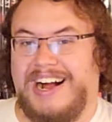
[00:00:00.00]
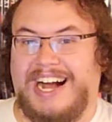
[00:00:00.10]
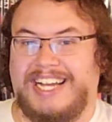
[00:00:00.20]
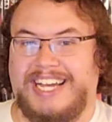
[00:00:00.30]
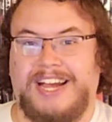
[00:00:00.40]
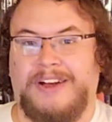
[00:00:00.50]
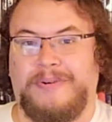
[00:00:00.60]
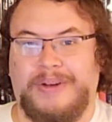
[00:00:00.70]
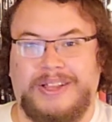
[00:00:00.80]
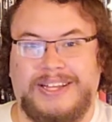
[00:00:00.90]
I can't
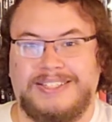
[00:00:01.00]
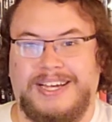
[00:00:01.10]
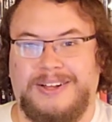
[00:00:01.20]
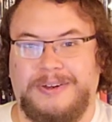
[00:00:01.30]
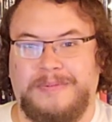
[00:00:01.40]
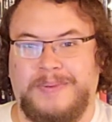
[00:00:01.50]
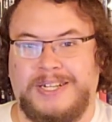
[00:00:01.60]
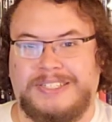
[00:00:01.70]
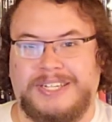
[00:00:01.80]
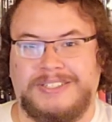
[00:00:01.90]
really tell you
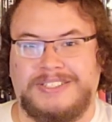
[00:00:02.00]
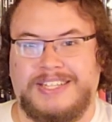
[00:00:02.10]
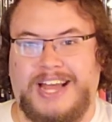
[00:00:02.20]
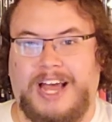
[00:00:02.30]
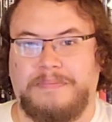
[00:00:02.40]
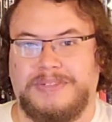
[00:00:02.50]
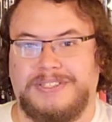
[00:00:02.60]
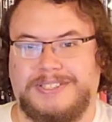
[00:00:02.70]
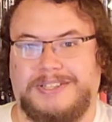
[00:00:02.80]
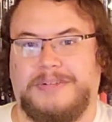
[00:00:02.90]
much else that
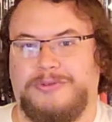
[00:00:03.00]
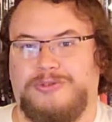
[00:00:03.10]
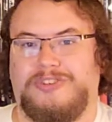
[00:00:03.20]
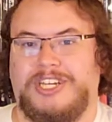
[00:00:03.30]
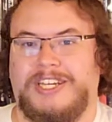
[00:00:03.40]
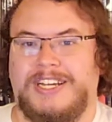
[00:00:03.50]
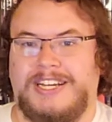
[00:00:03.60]
happens in the movie.